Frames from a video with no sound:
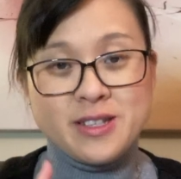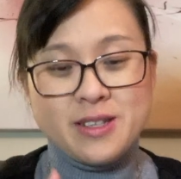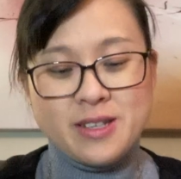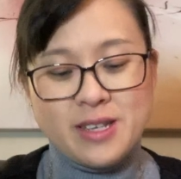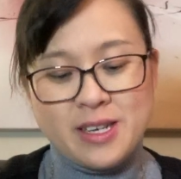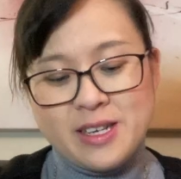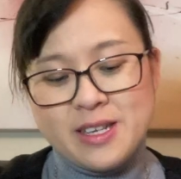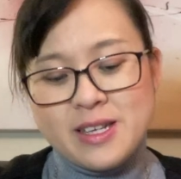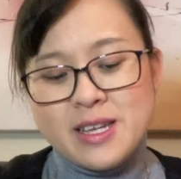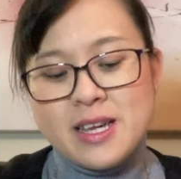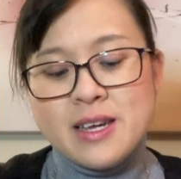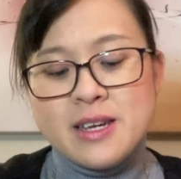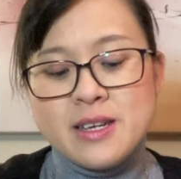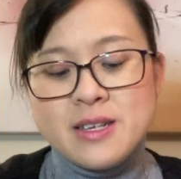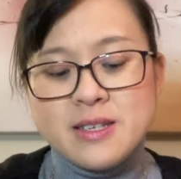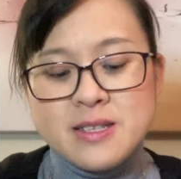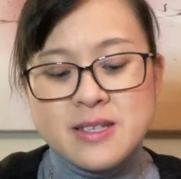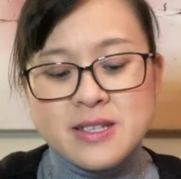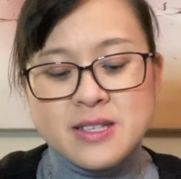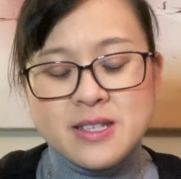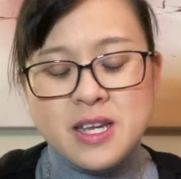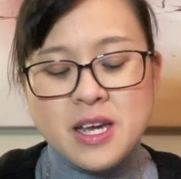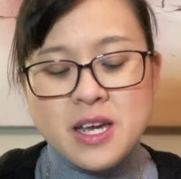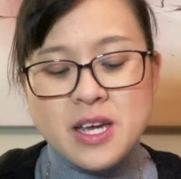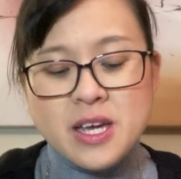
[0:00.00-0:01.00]
thing
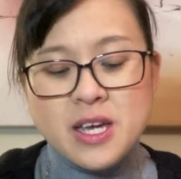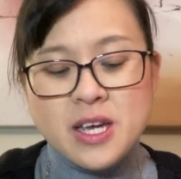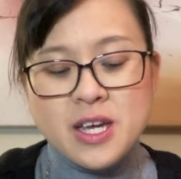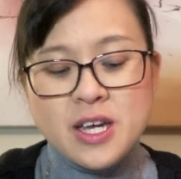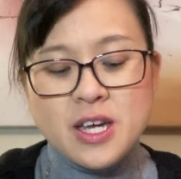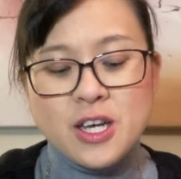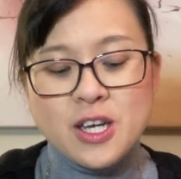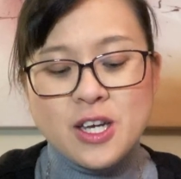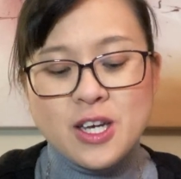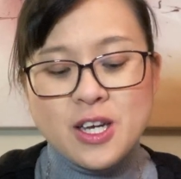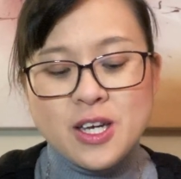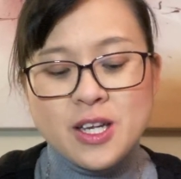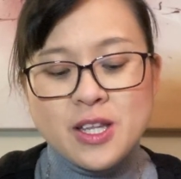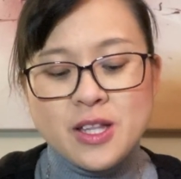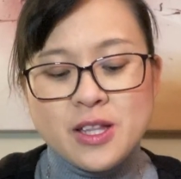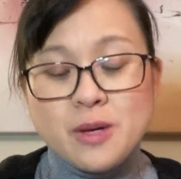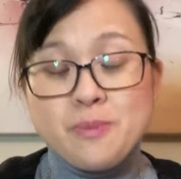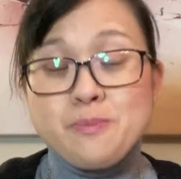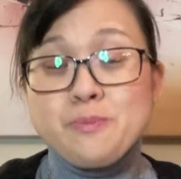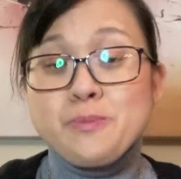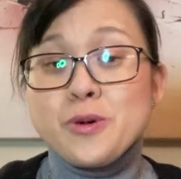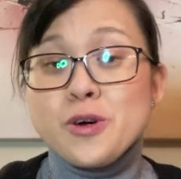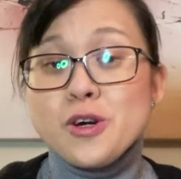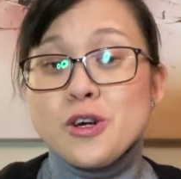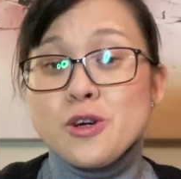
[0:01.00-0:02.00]
is the
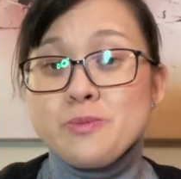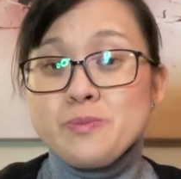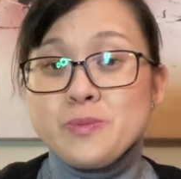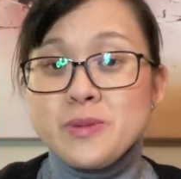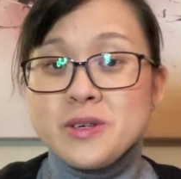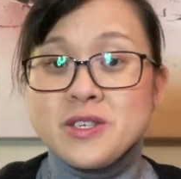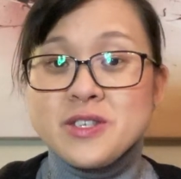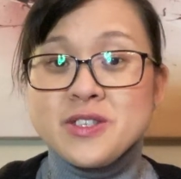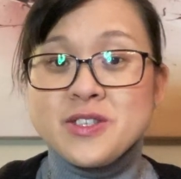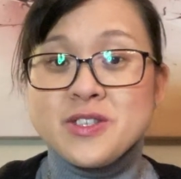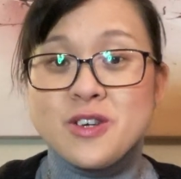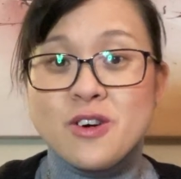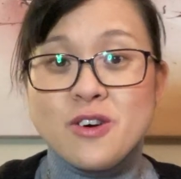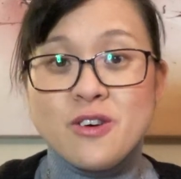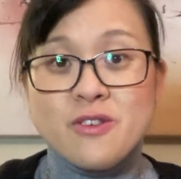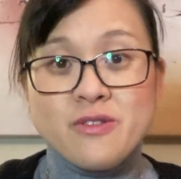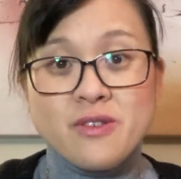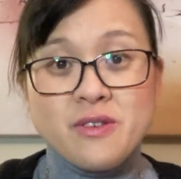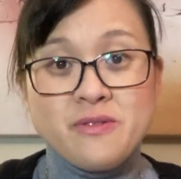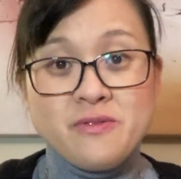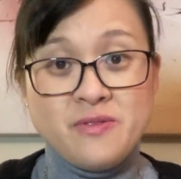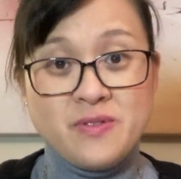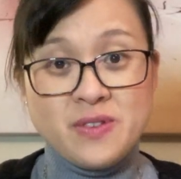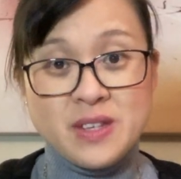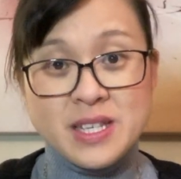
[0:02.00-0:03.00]
purpose of
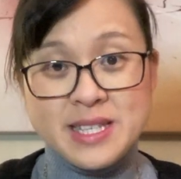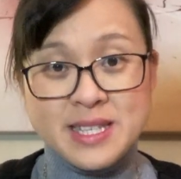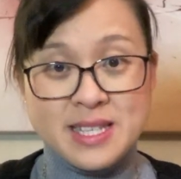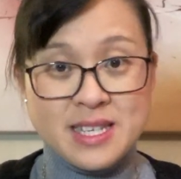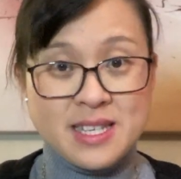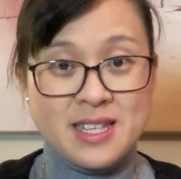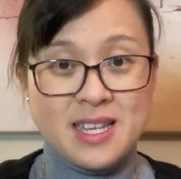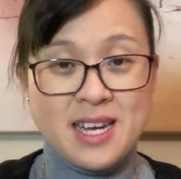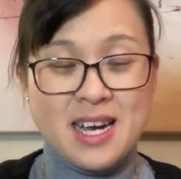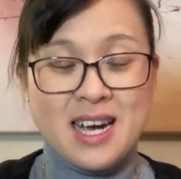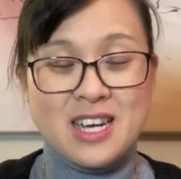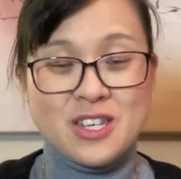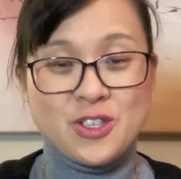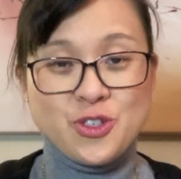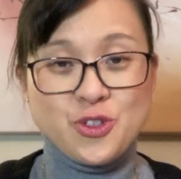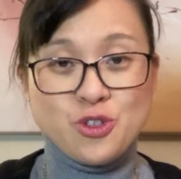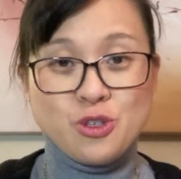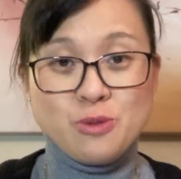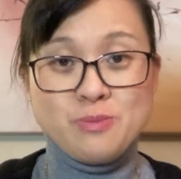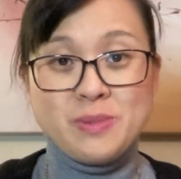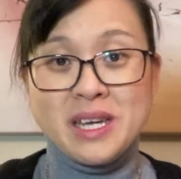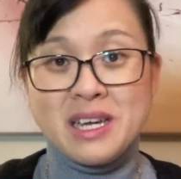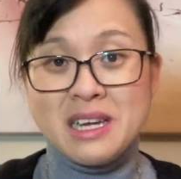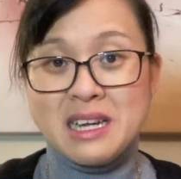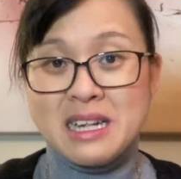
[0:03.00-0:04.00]
visit has to
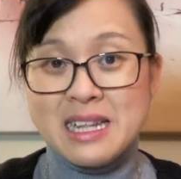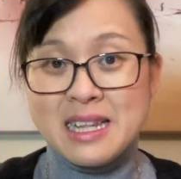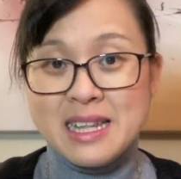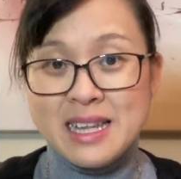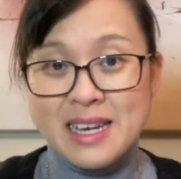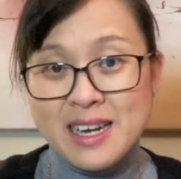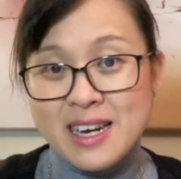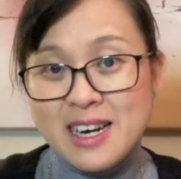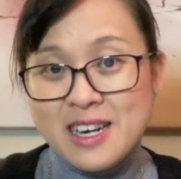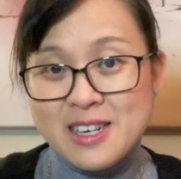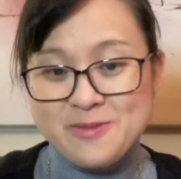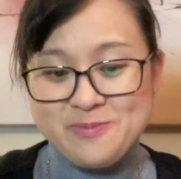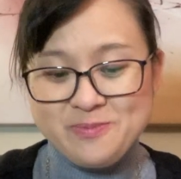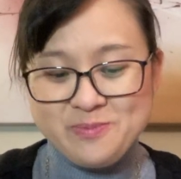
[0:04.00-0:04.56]
be clear.